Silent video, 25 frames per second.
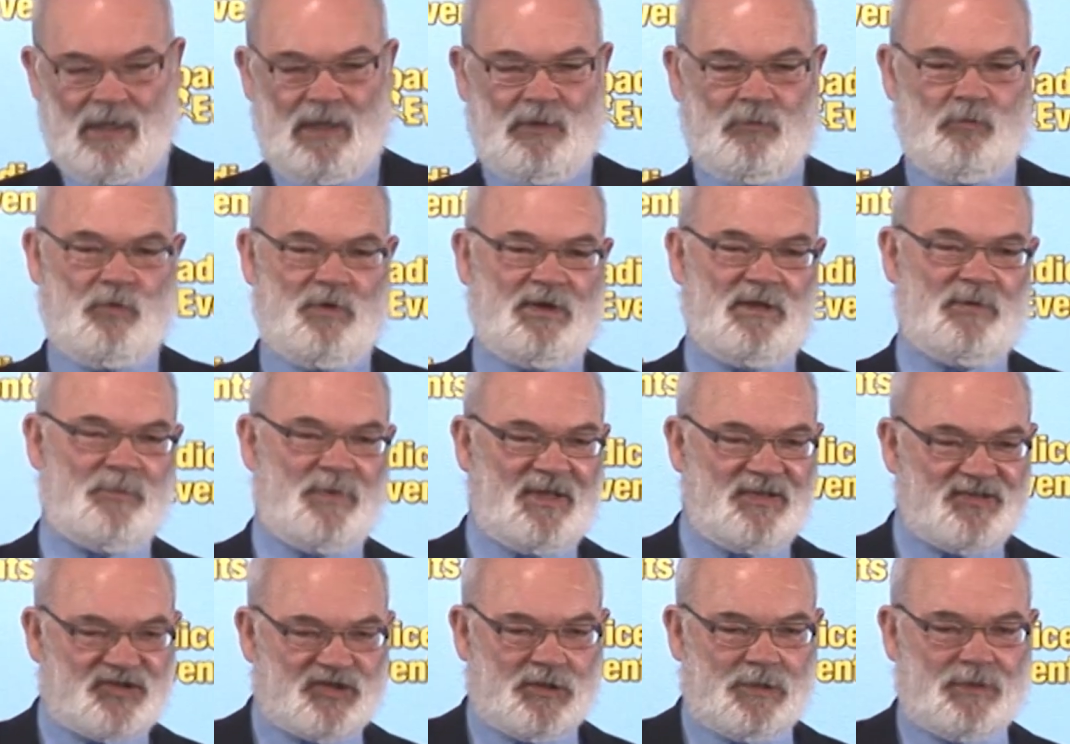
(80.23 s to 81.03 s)
And one
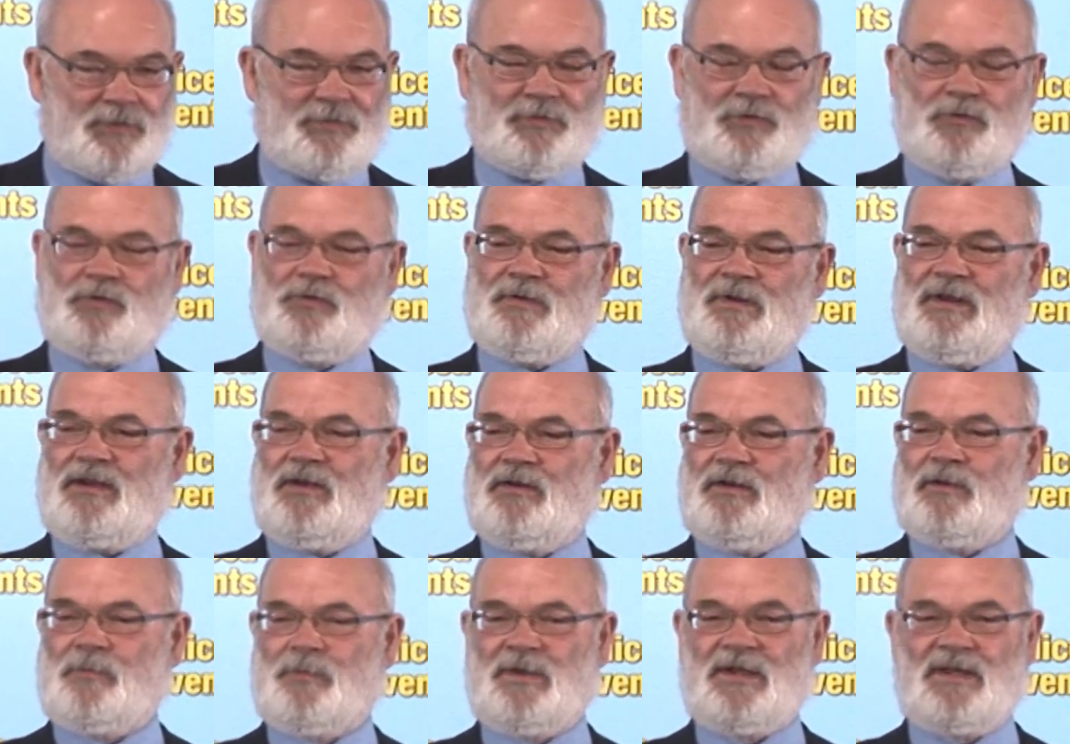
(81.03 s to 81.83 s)
immediately thought,
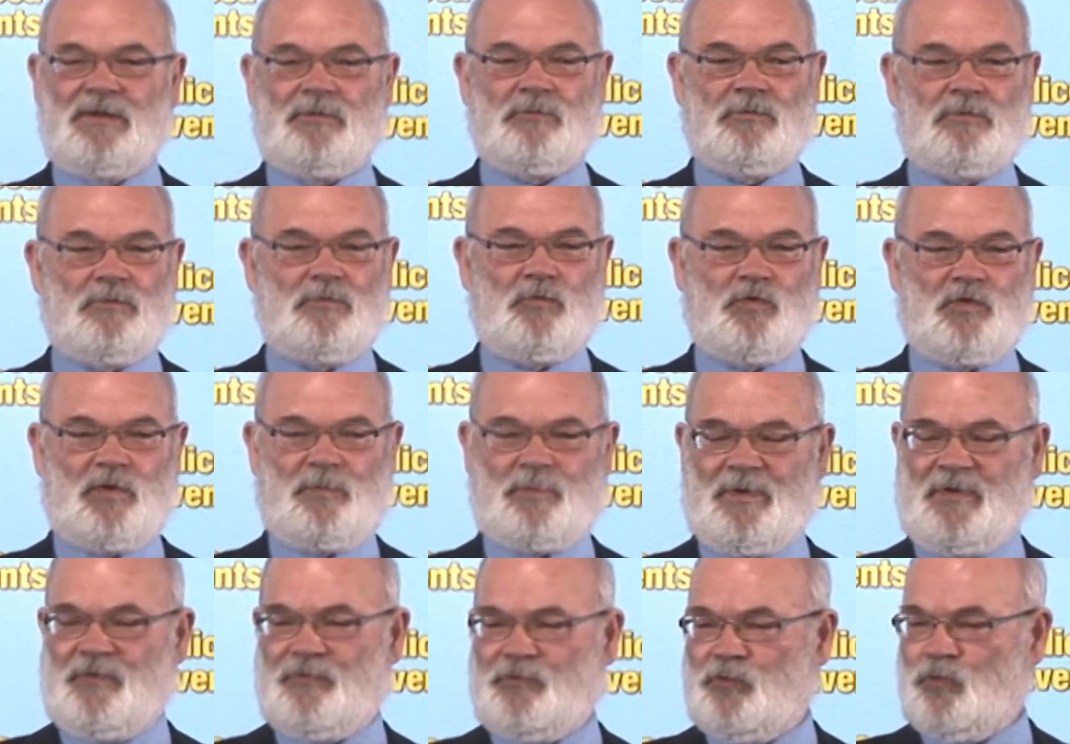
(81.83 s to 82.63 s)
hang on a minute, what
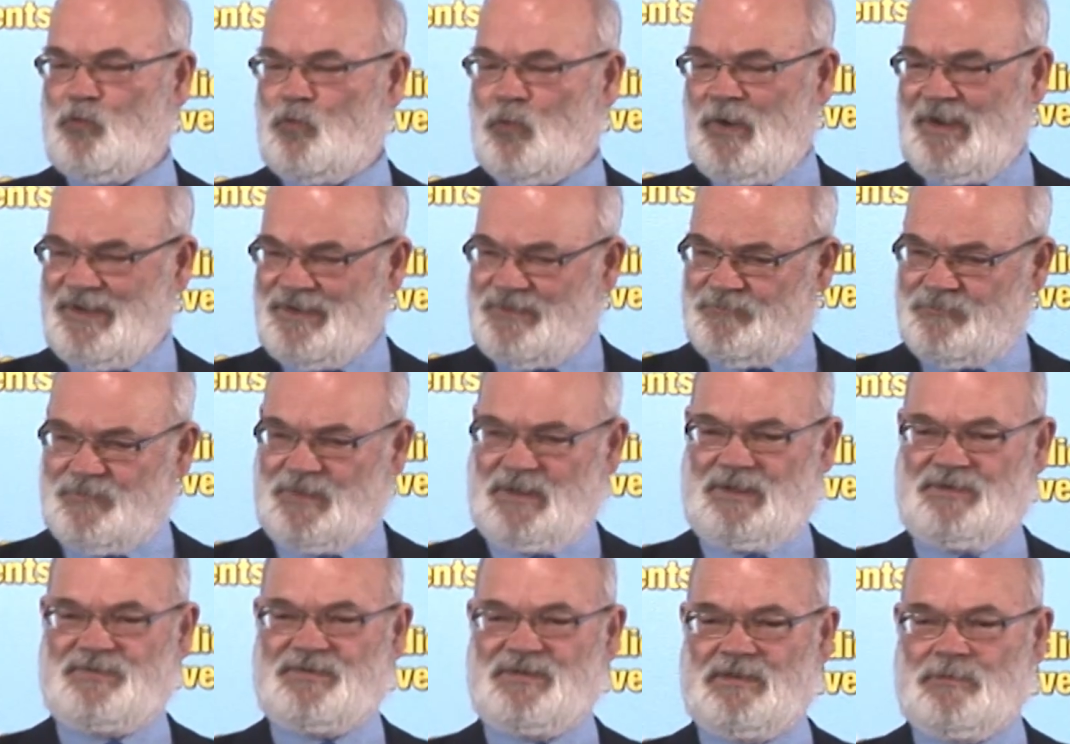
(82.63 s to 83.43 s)
about the white
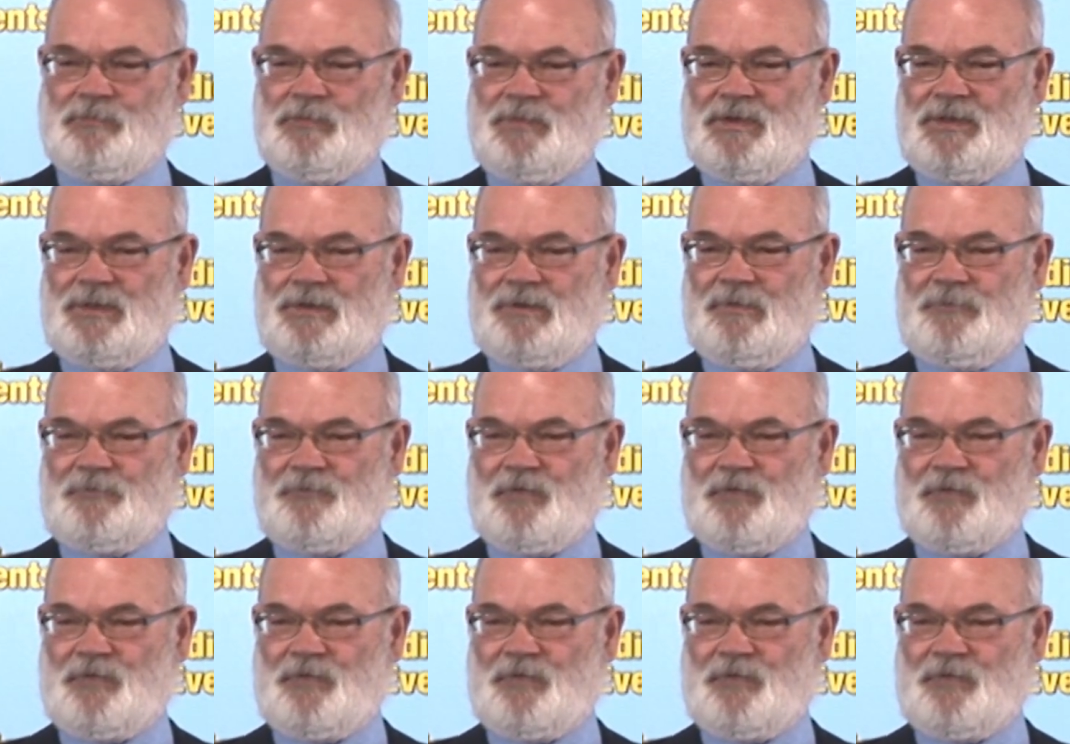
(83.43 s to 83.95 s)
victims?